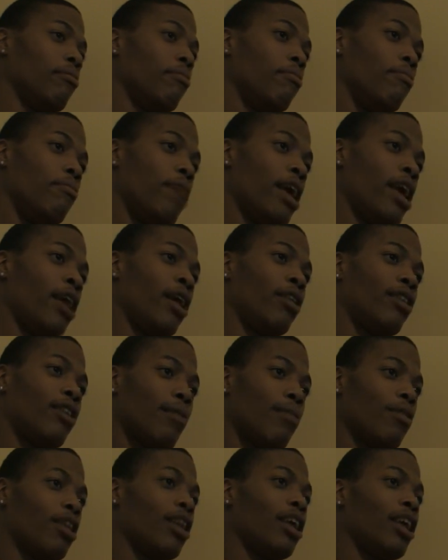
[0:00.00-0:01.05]
made
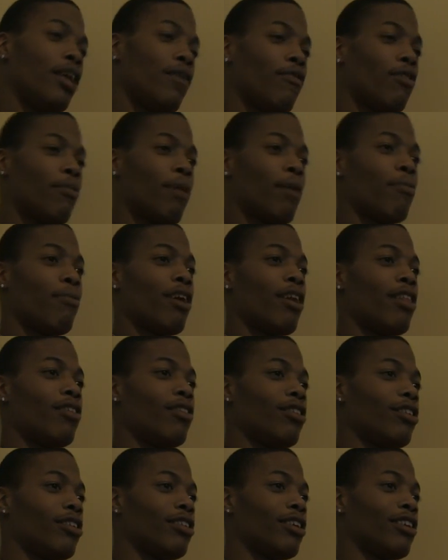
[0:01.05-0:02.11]
something to eat for my brothers
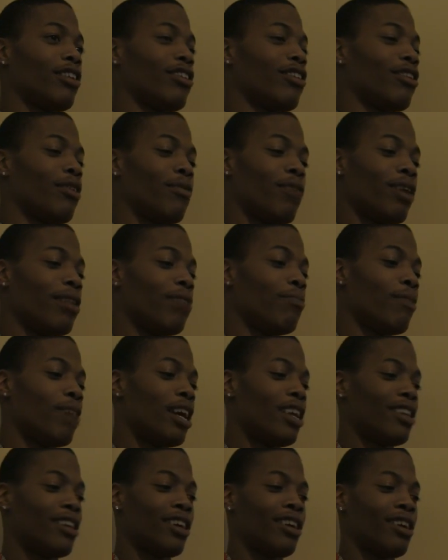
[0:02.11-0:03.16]
and sister. It wasn't
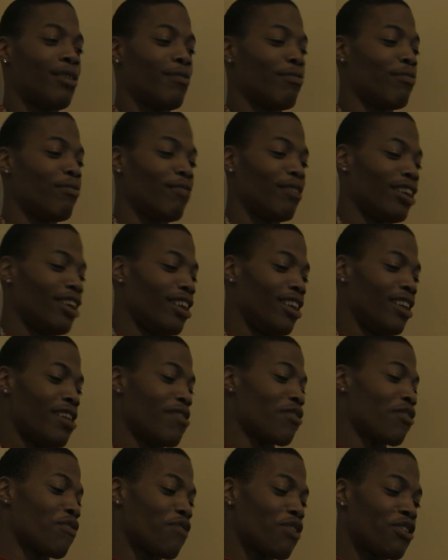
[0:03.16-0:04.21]
much. Um, that
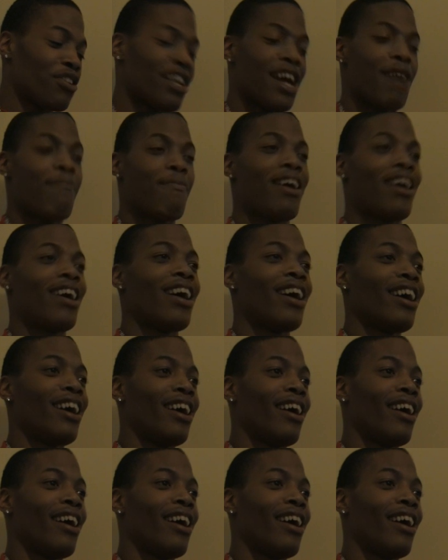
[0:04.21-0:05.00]
was the first time I,